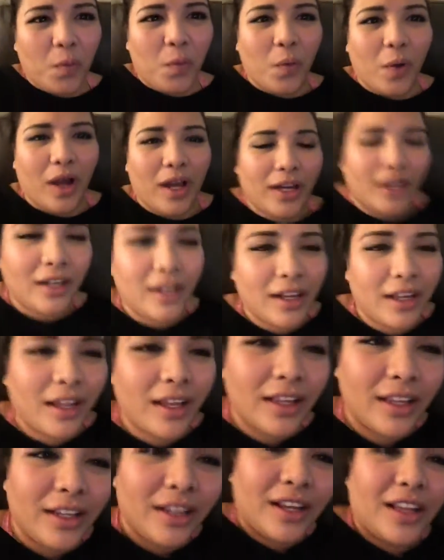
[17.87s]
1
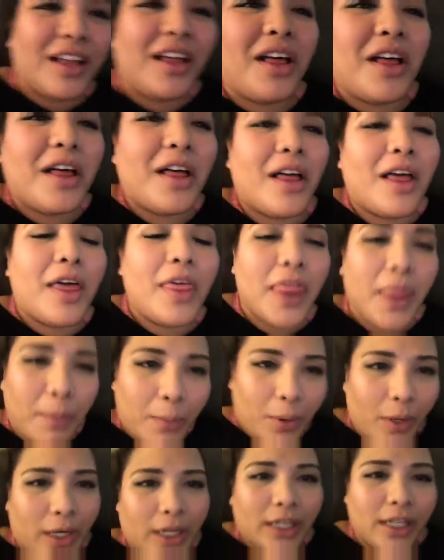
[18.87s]
in the
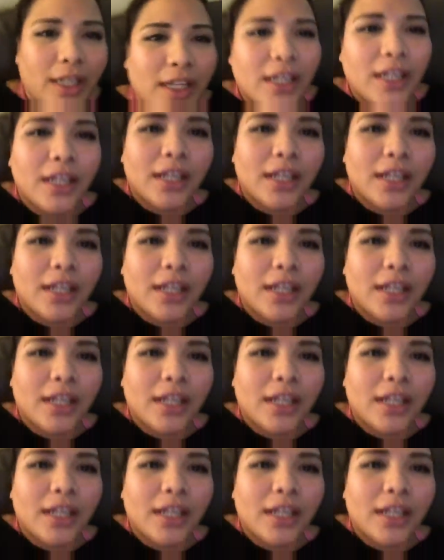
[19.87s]
morning.